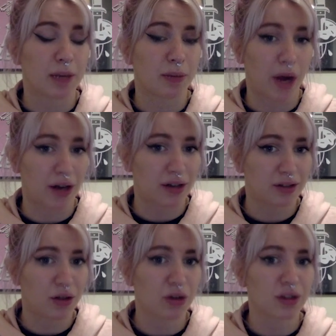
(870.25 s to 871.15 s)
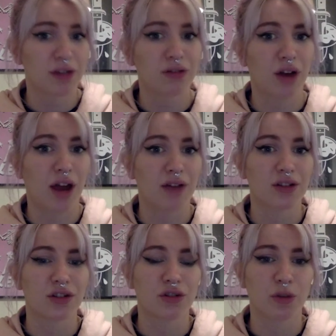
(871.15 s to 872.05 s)
prior to lockdown, or how did
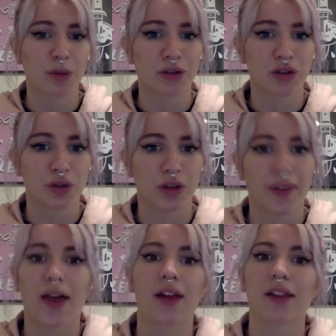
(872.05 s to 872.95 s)
you go about shooting that?